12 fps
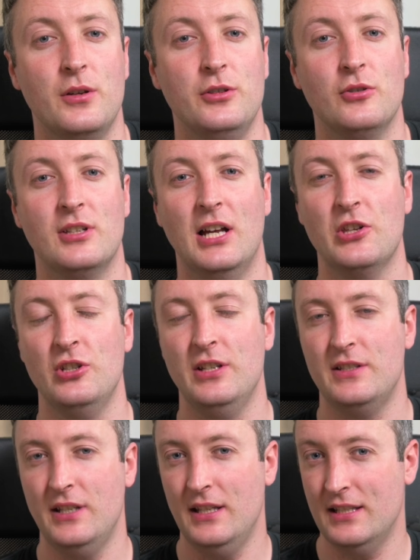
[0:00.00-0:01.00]
You can actually
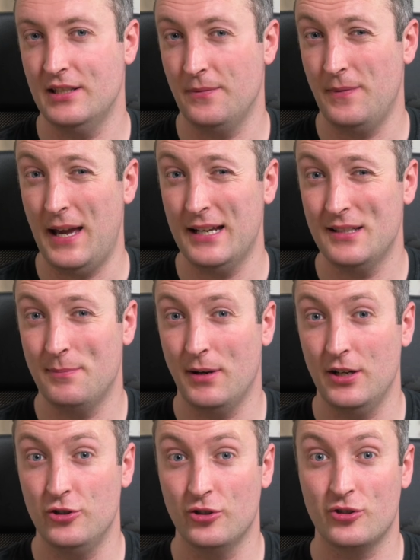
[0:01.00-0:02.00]
see this effect
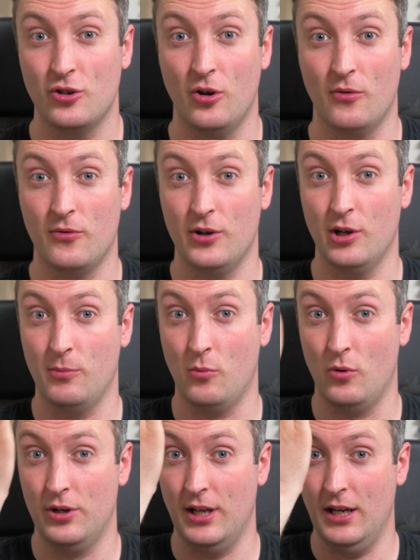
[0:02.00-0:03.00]
by just covering up
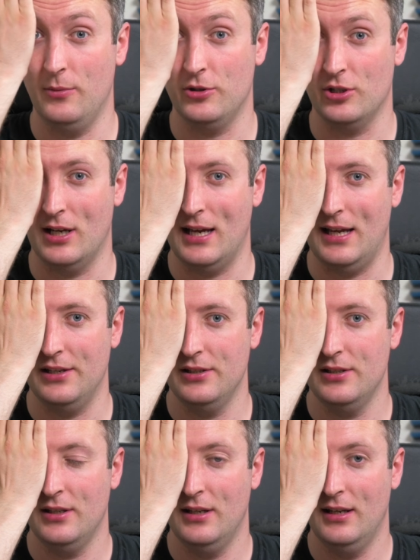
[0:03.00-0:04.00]
one eye with your
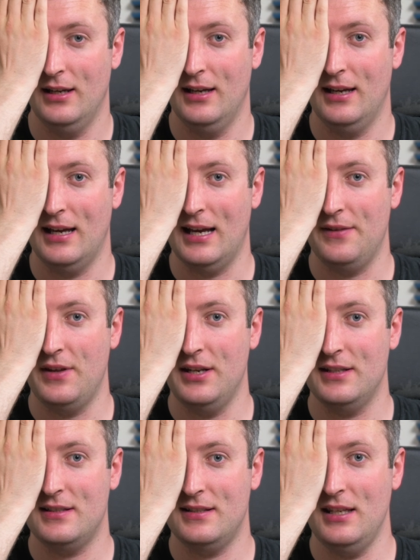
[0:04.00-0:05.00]
hand, and then
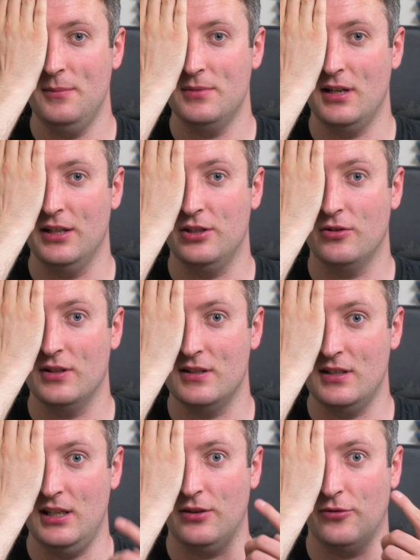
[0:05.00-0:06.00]
it seems like you can
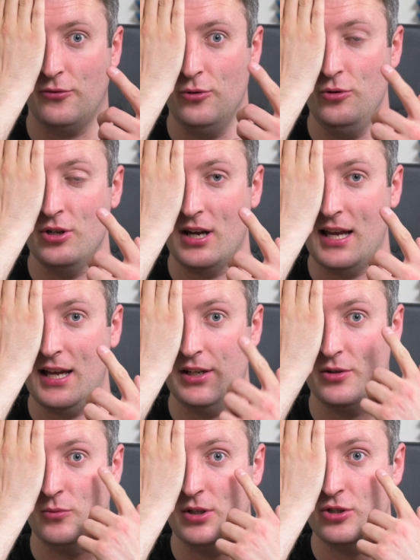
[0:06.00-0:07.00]
see through your
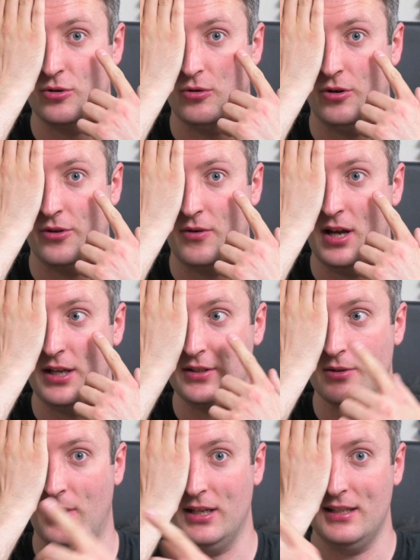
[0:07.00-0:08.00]
hand with your other eye.
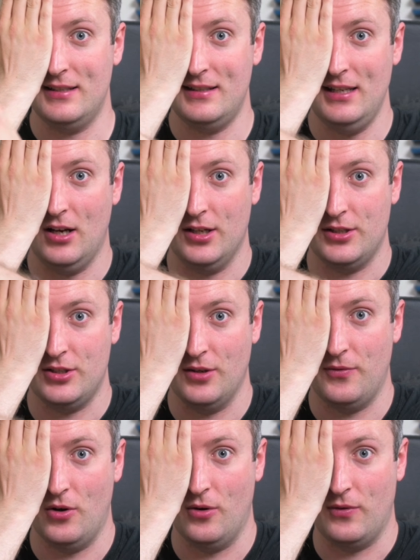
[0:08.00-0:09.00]
So I can see all the
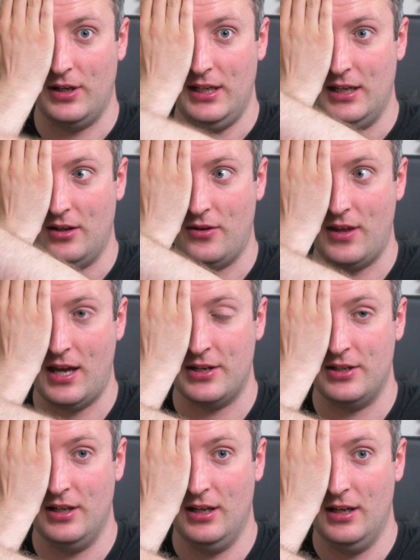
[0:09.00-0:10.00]
stuff over here
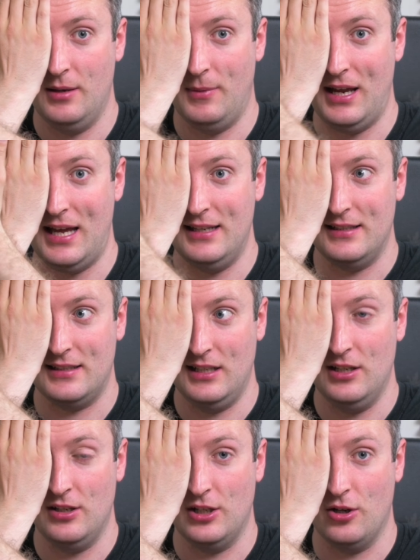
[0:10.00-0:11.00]
that my hand is
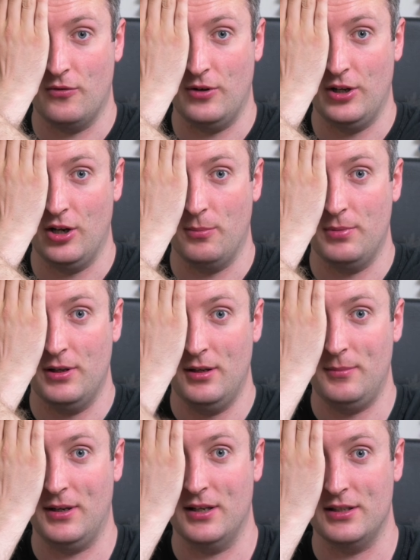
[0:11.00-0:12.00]
clearly covering up,
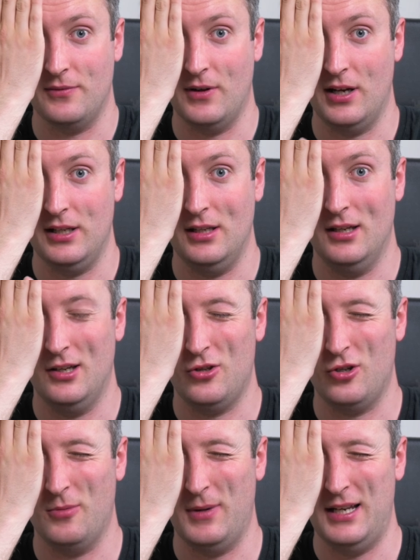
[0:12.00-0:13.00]
because if I
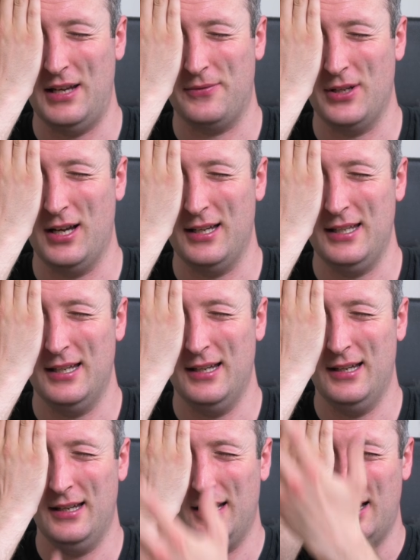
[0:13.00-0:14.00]
shut my left eye,
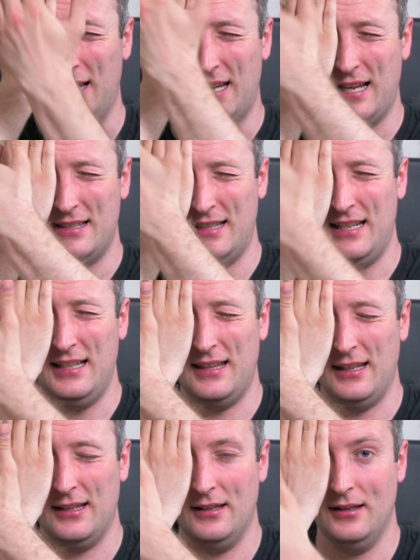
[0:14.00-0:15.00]
I can't see
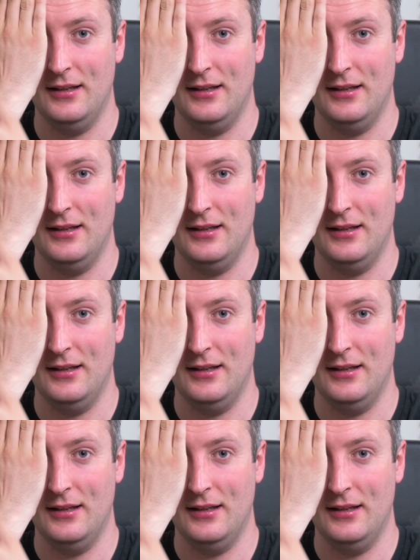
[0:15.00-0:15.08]
anything.